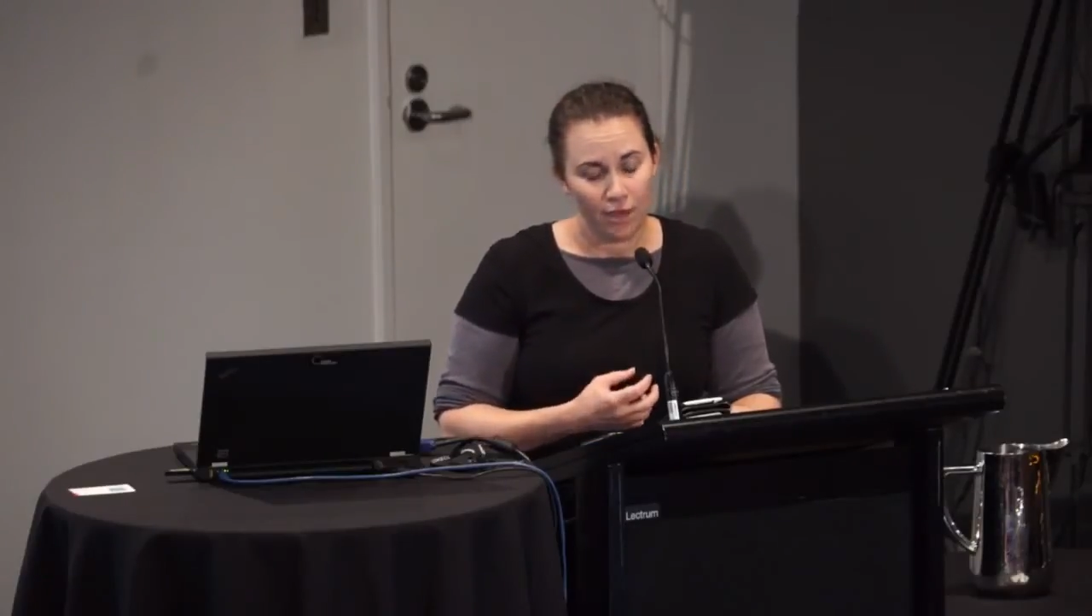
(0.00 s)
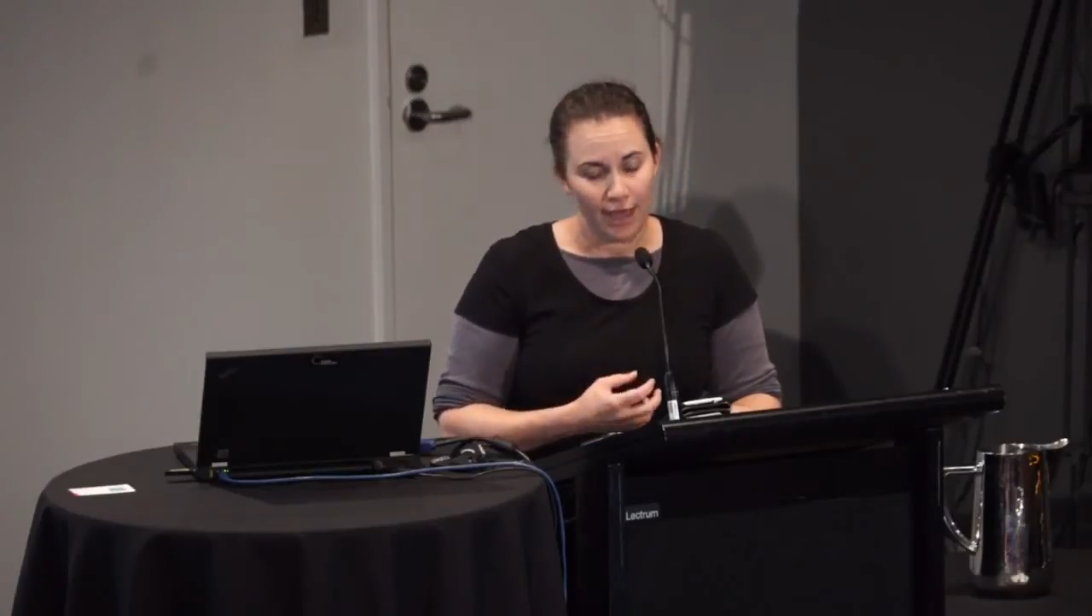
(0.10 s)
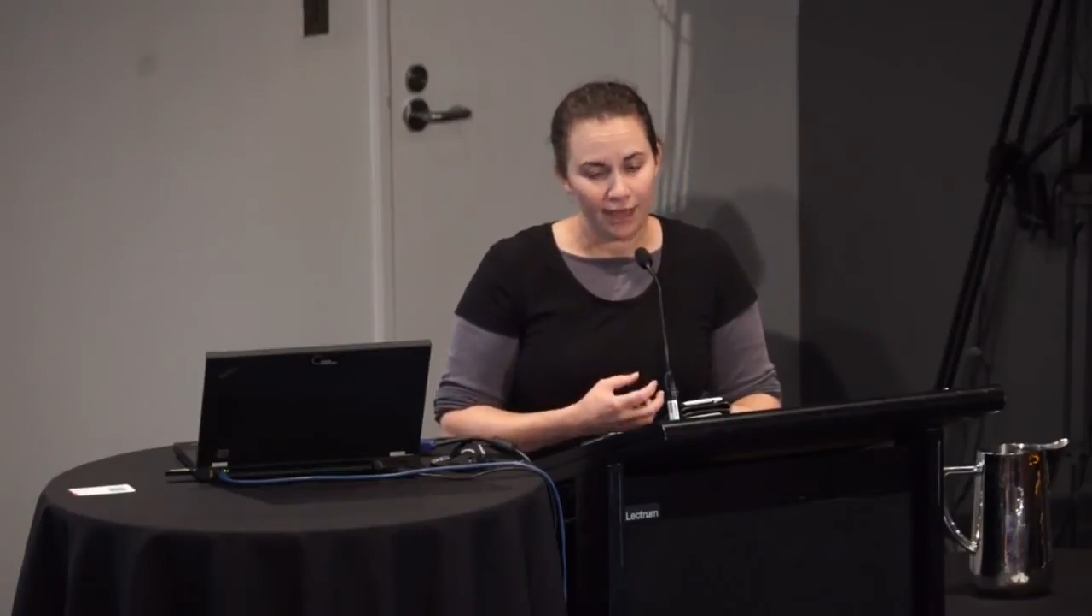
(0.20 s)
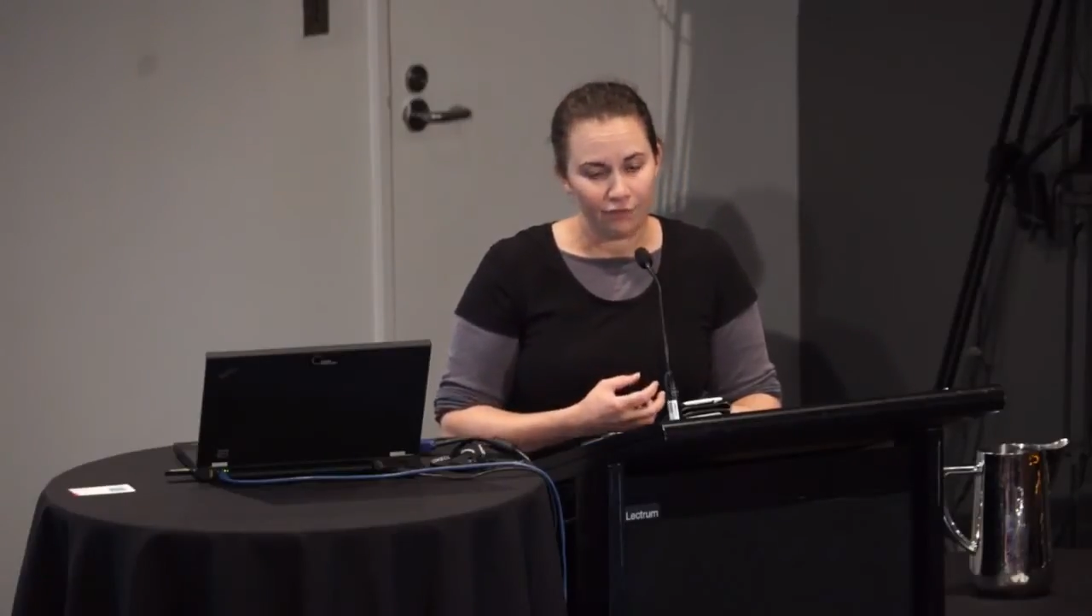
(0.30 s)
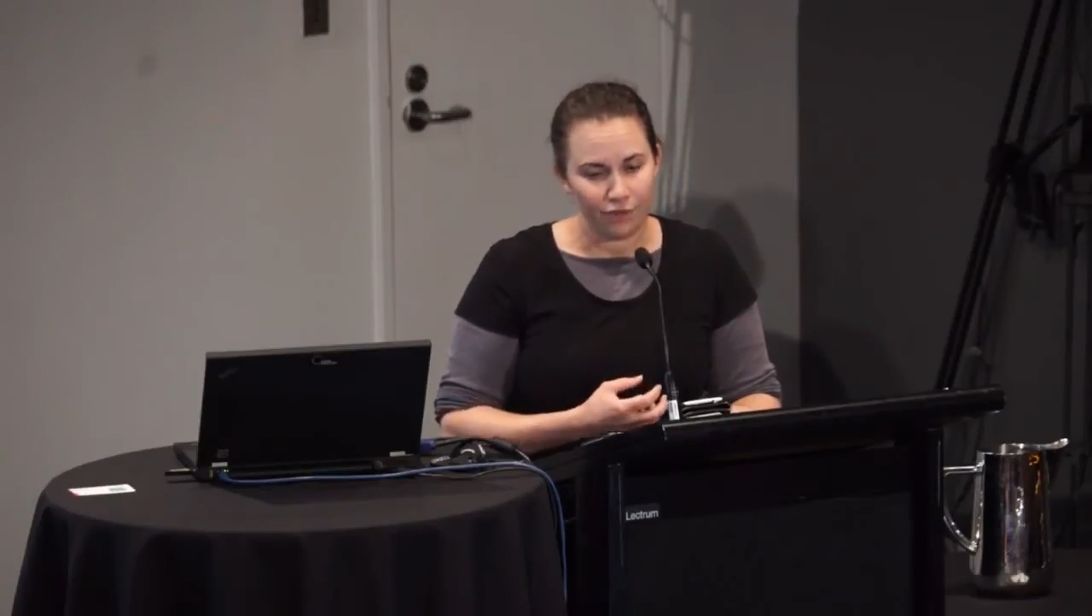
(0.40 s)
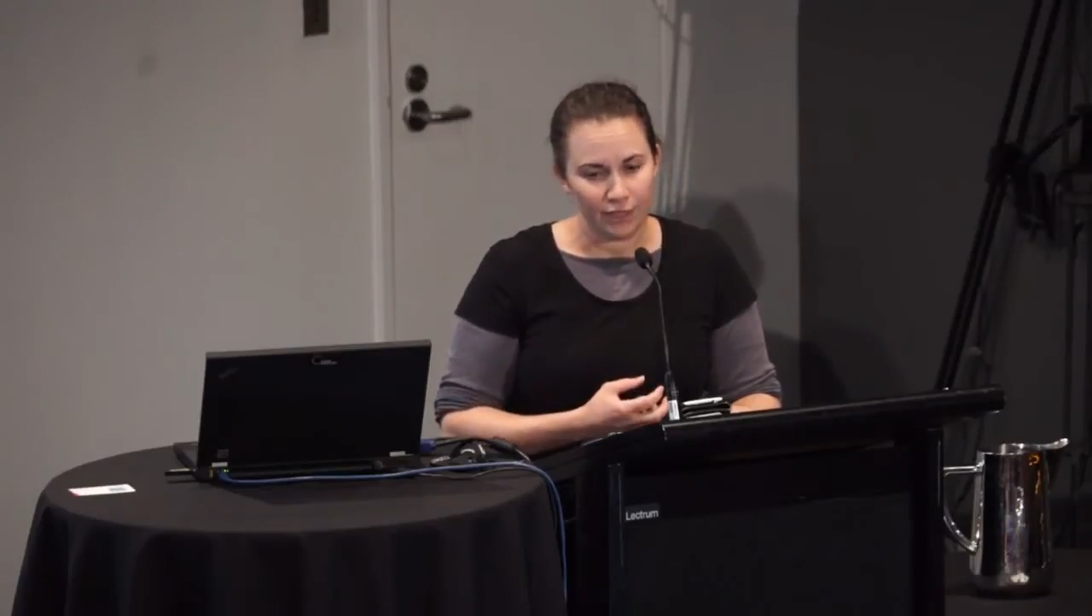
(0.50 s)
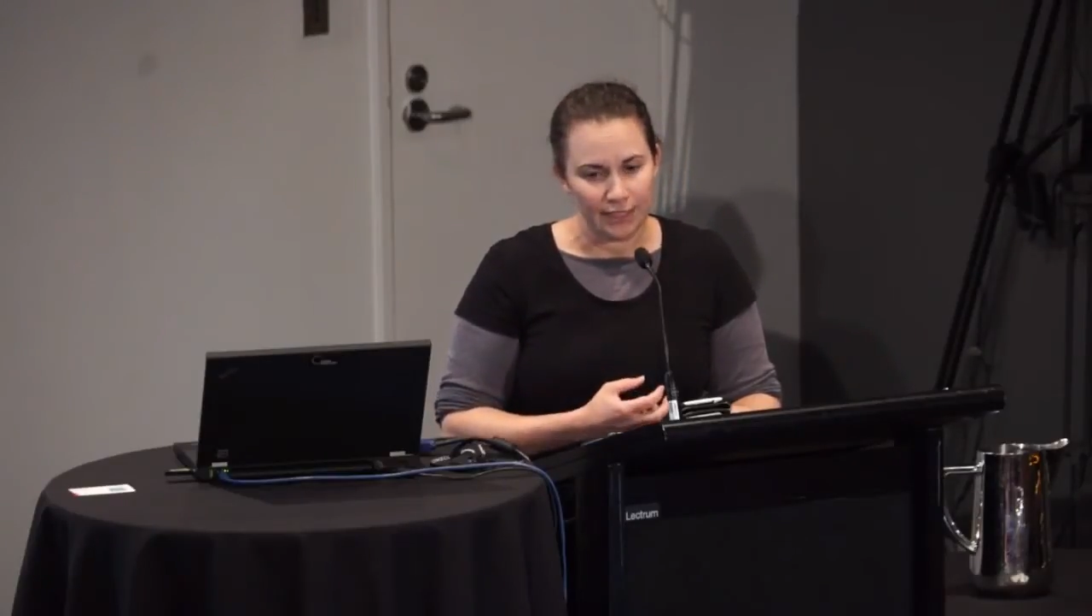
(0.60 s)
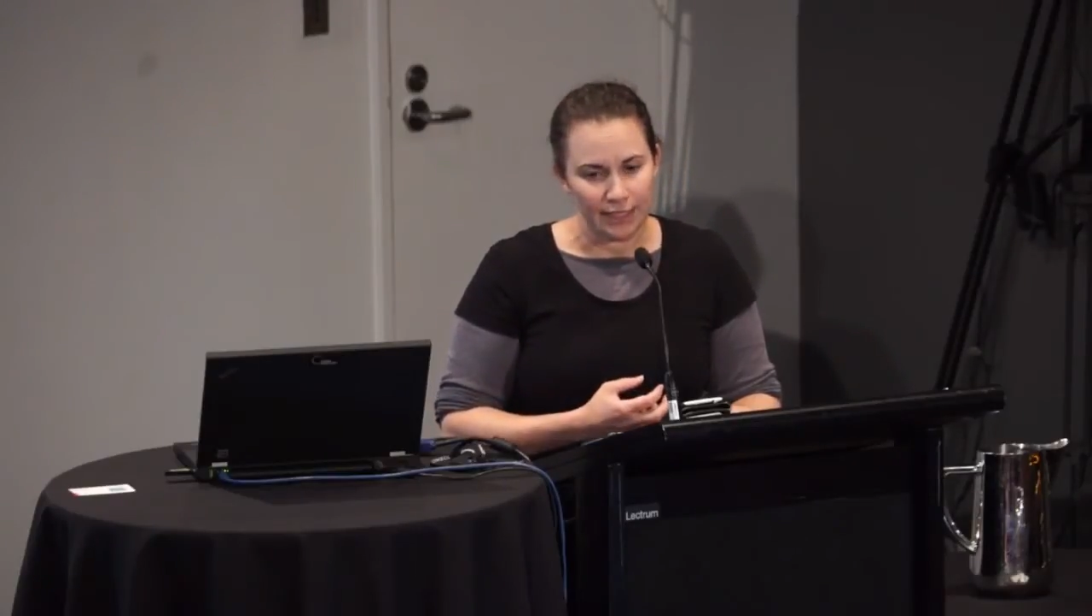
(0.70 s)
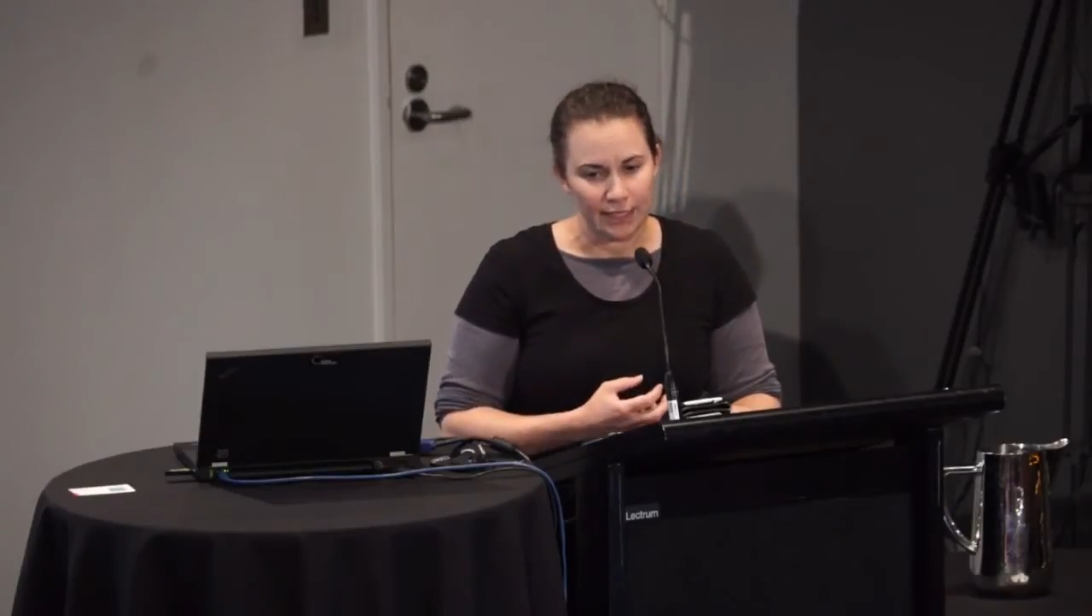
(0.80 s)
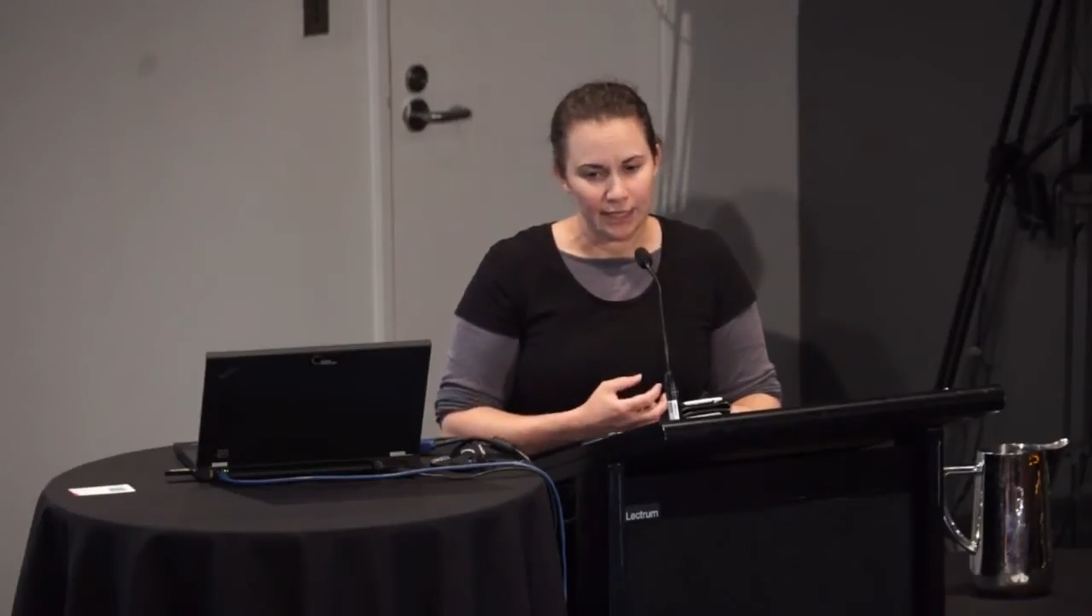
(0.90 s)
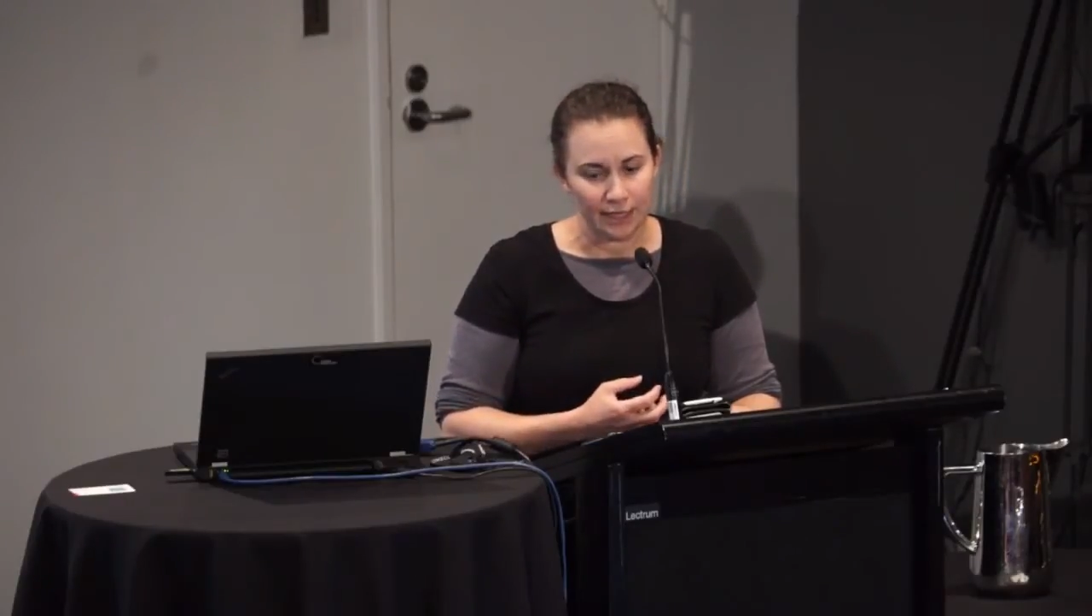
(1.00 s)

a fairly